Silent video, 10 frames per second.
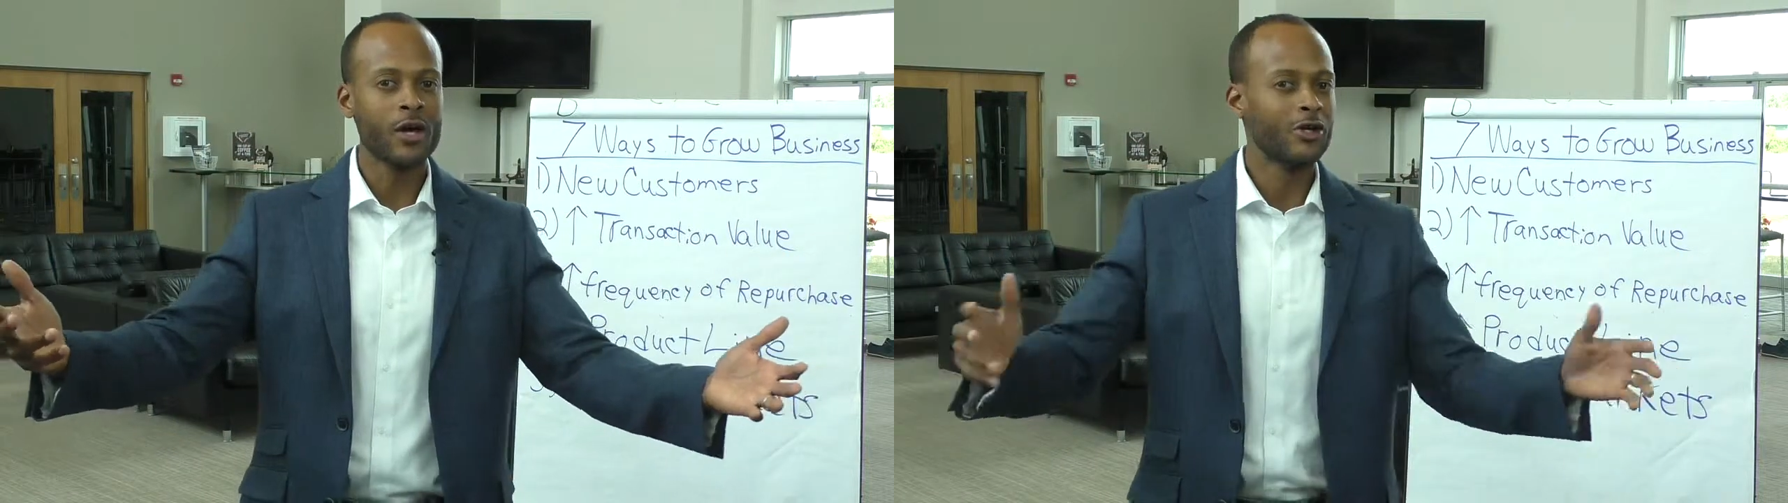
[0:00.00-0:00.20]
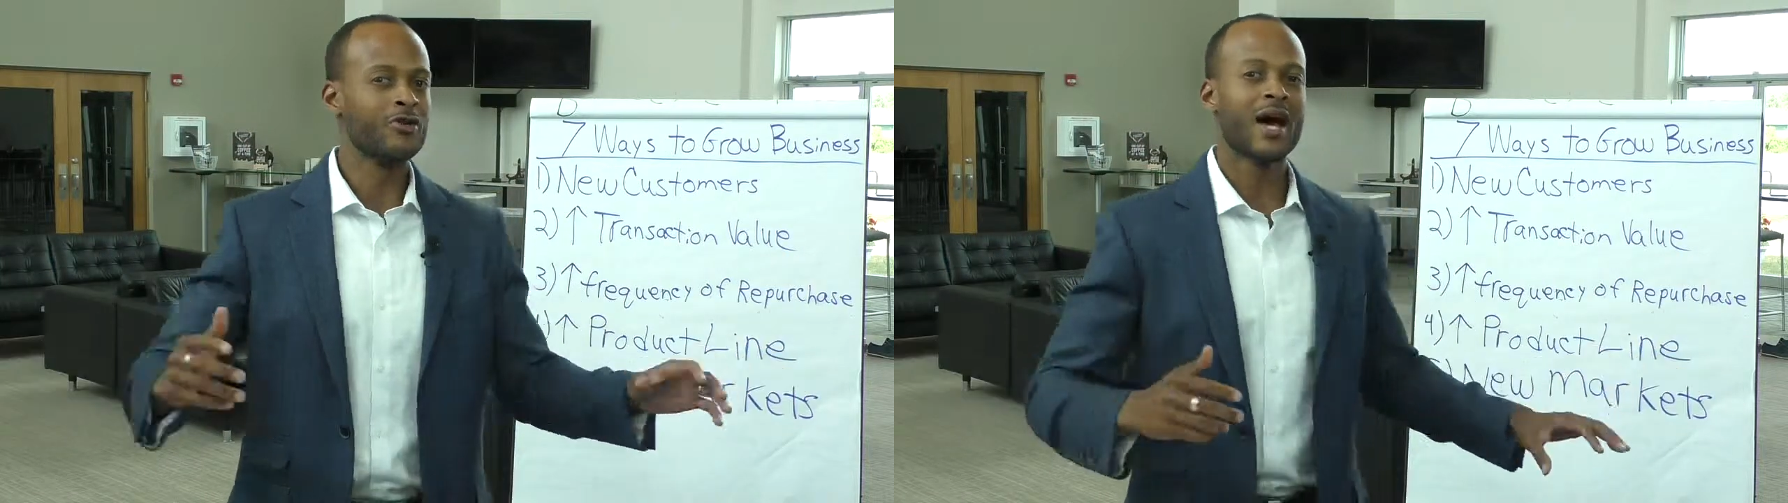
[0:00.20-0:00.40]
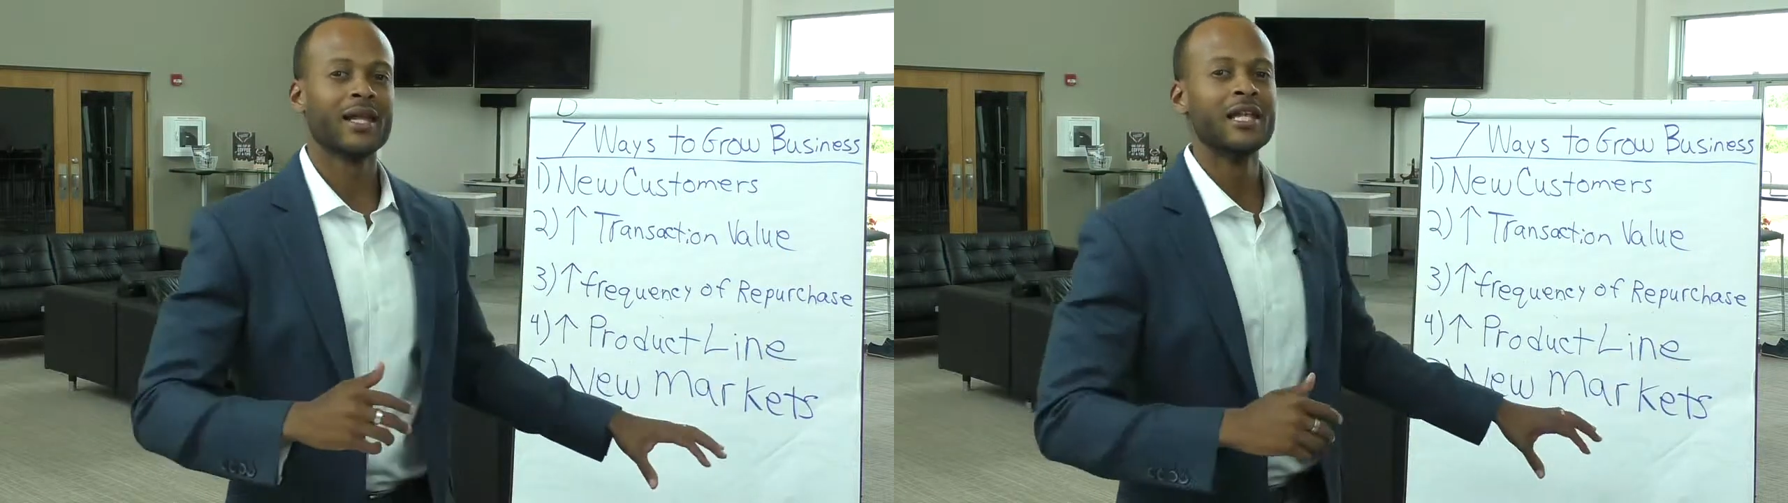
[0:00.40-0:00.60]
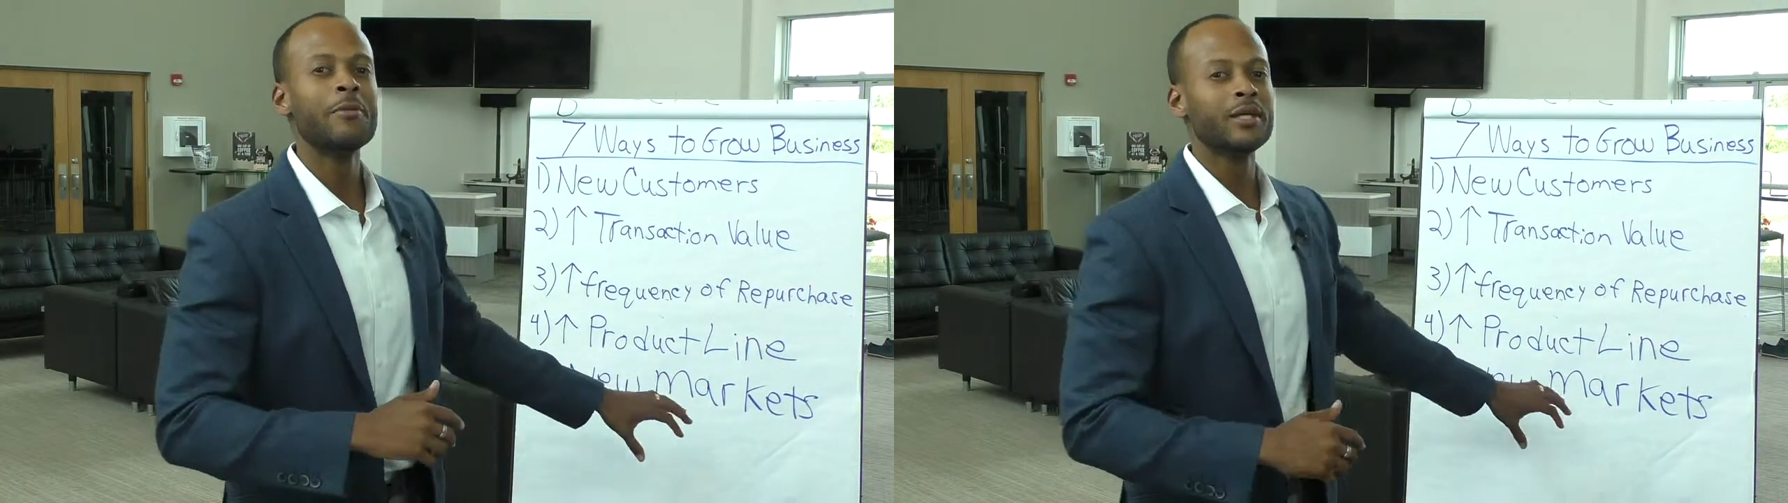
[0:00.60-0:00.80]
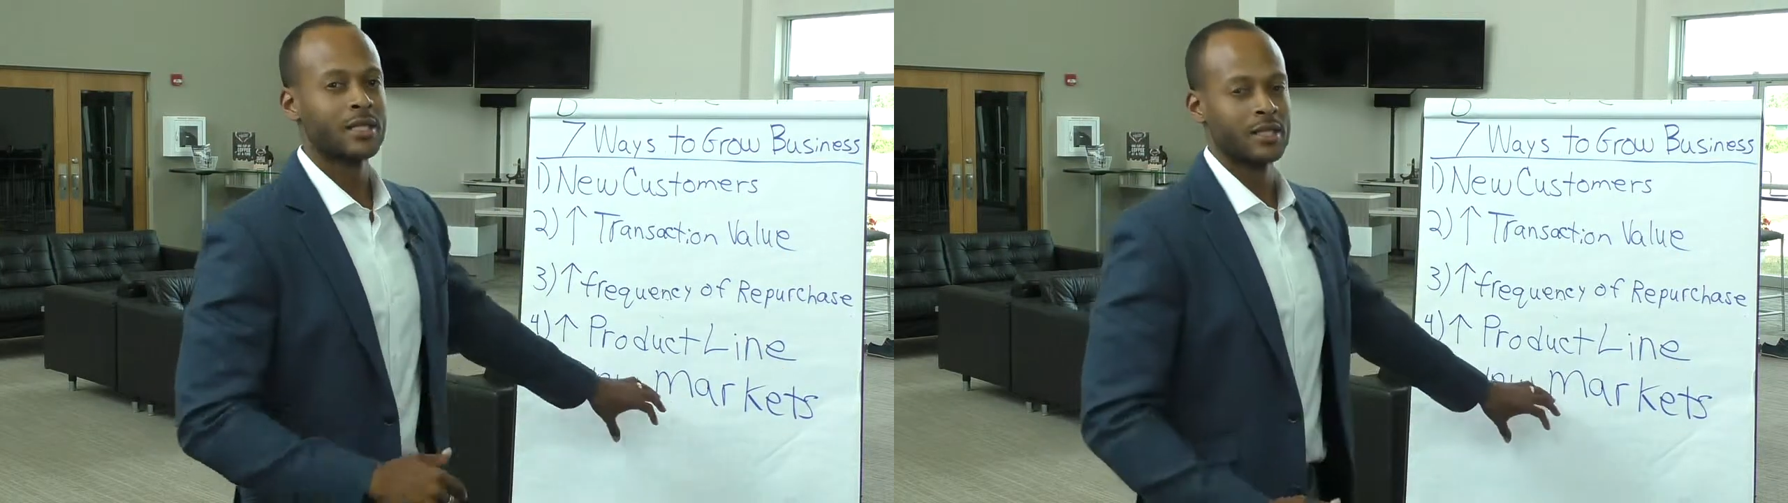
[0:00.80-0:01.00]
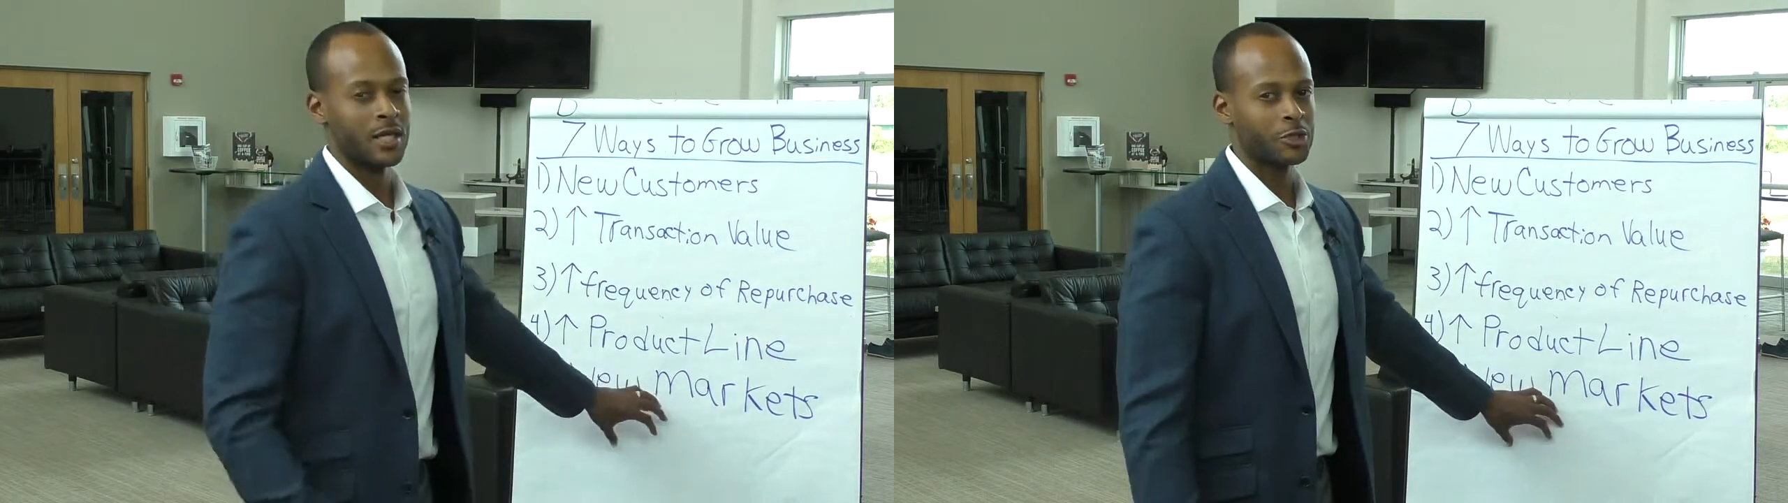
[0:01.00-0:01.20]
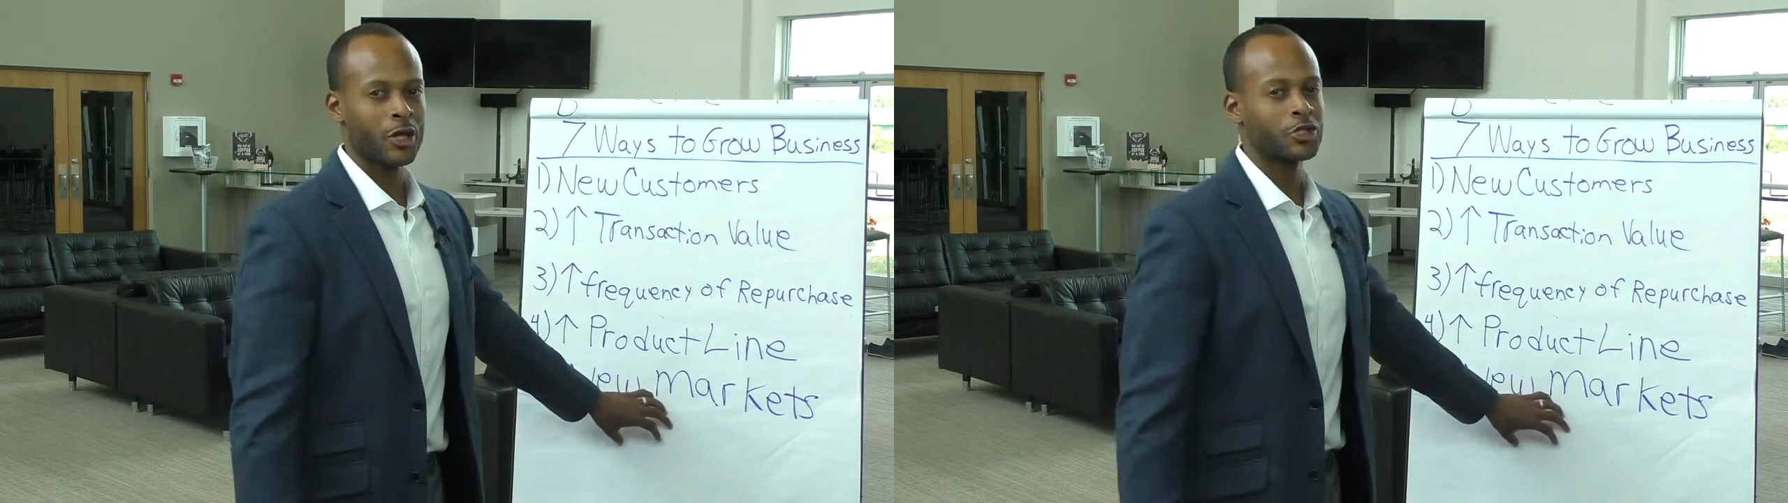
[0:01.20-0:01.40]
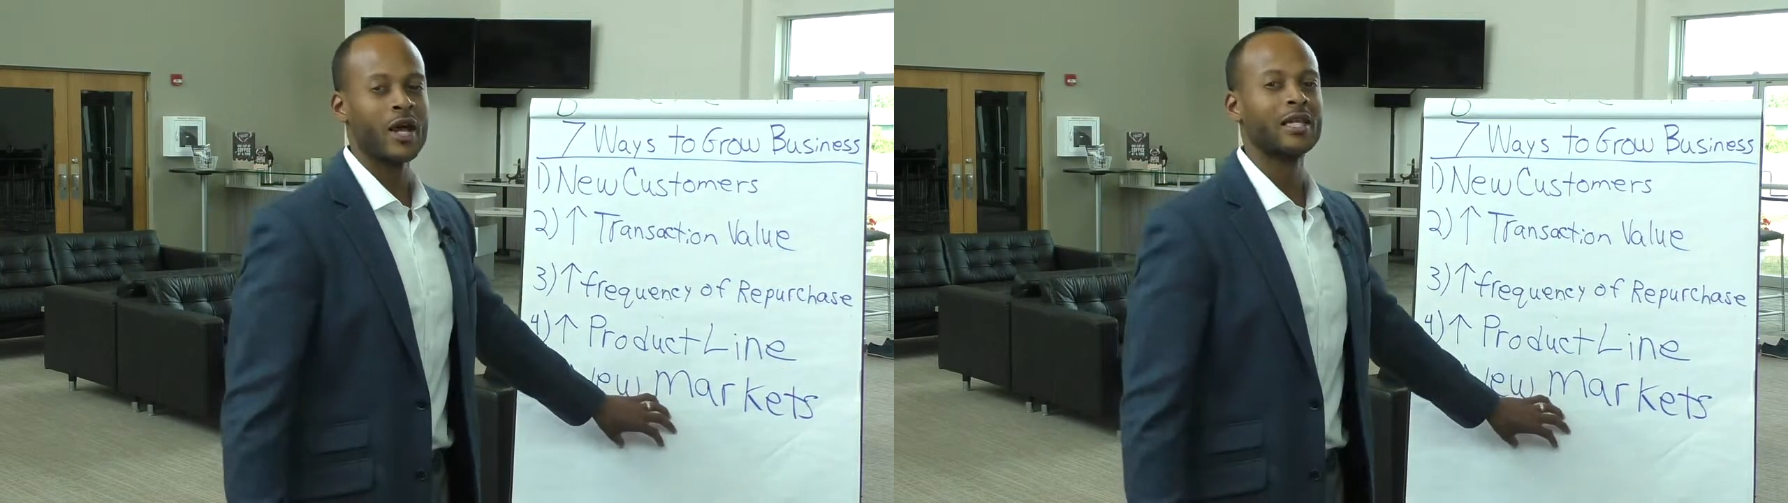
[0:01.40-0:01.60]
you're not limited to this
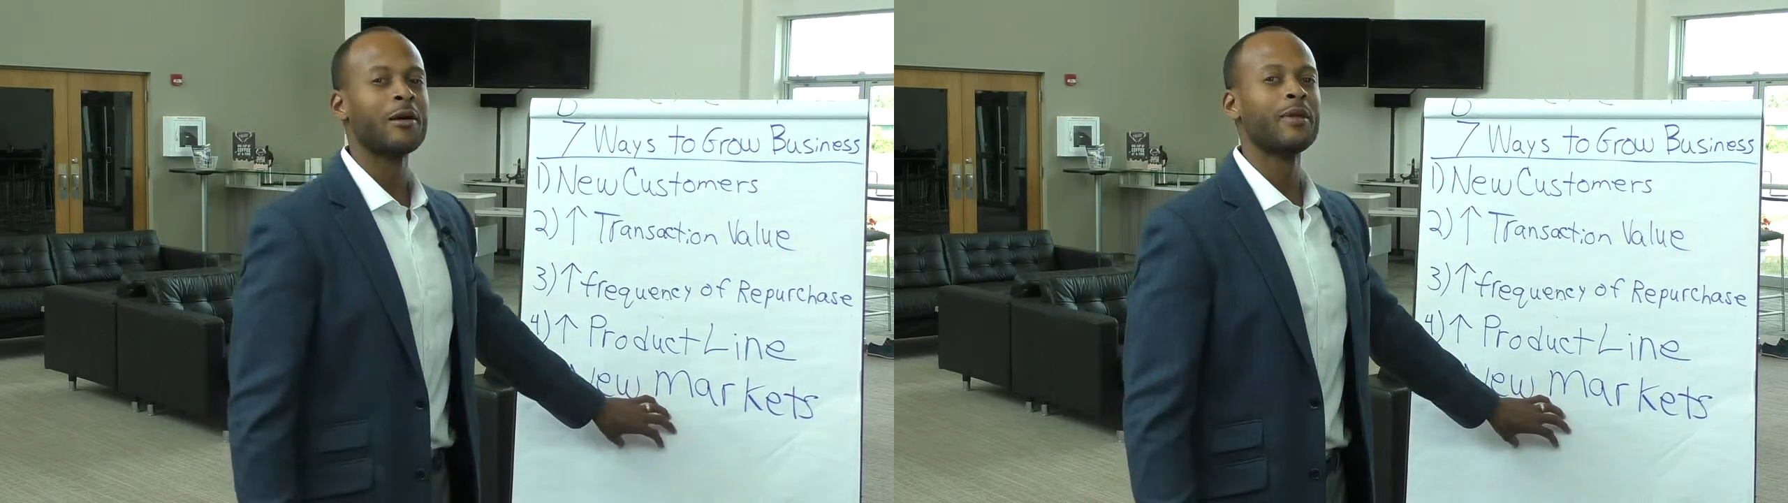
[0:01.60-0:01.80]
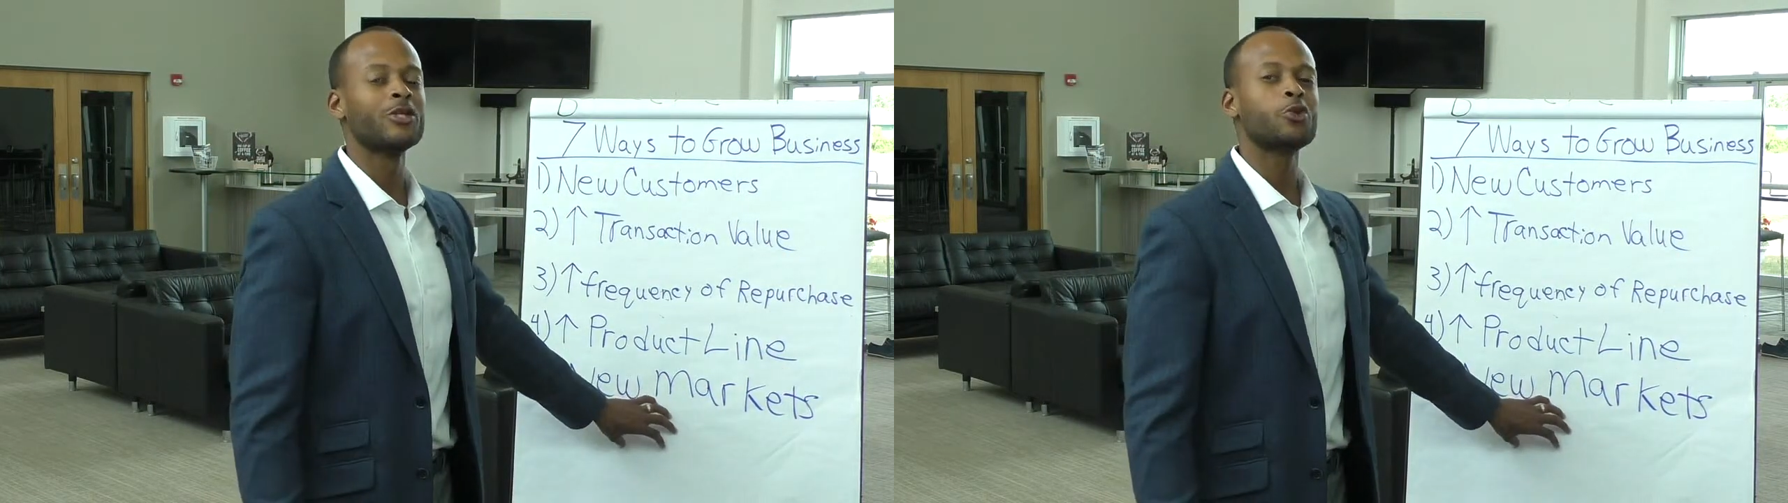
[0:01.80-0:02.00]
because you're not limited